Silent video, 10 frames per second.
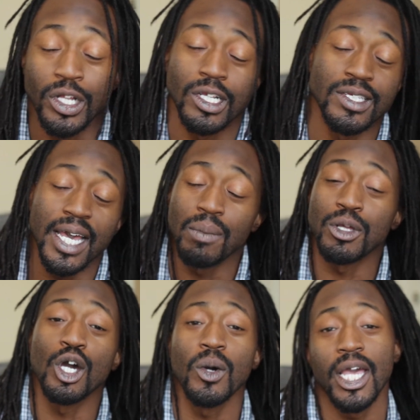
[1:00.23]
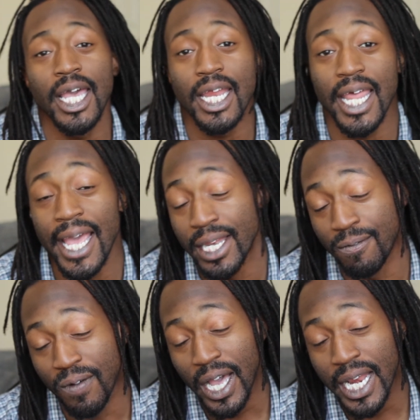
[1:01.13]
took the time to go ahead and
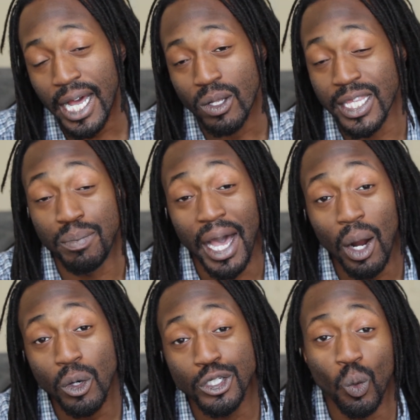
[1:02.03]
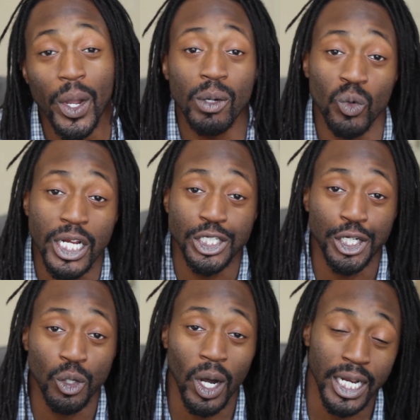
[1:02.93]
divide out the power to weight
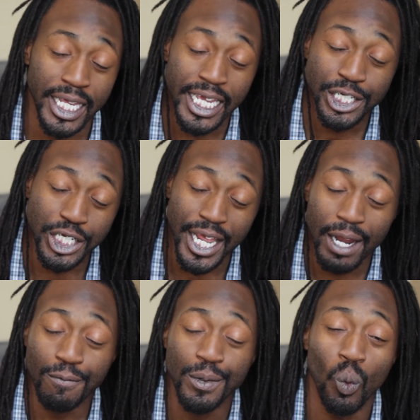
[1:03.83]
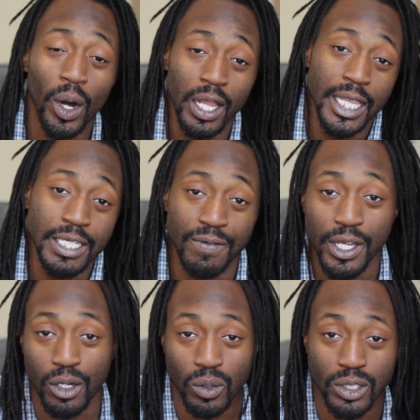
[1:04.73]
ratio on each and every one of these
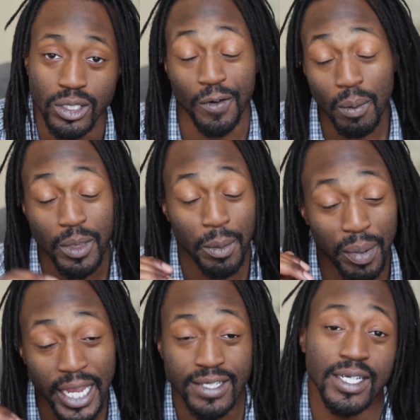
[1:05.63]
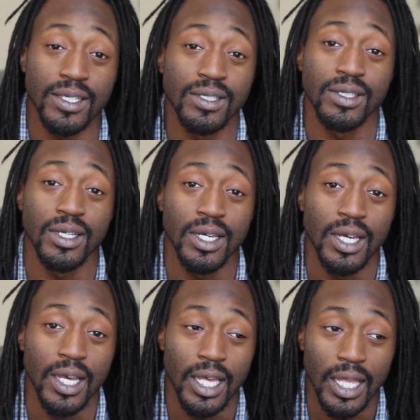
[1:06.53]
vehicles. From the basis,
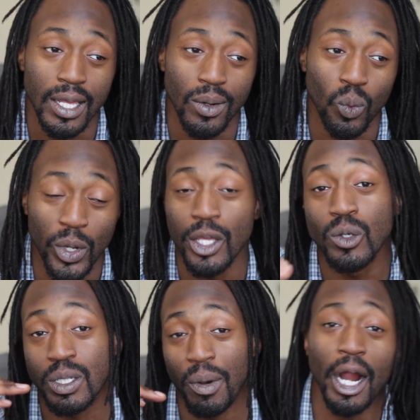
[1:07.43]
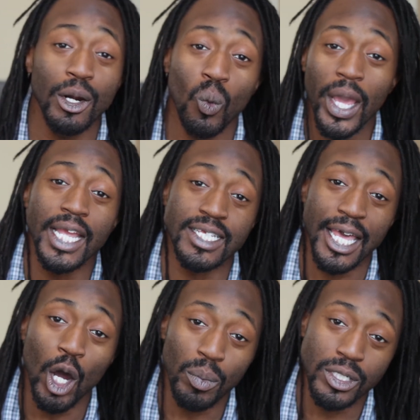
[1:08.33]
we used the power to weight to
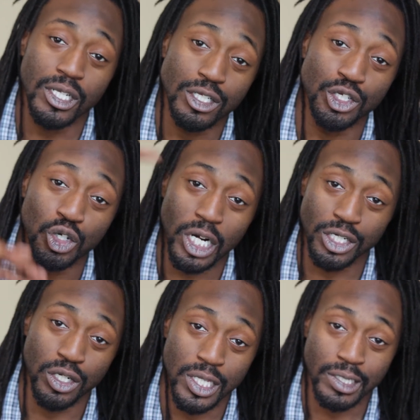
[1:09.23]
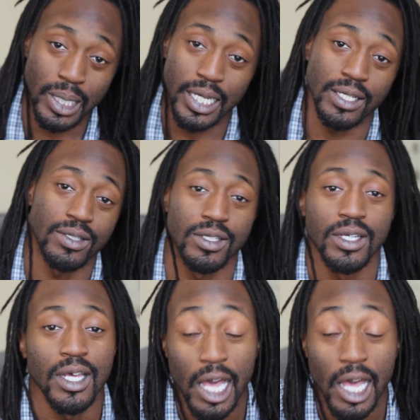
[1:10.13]
help us structure this list.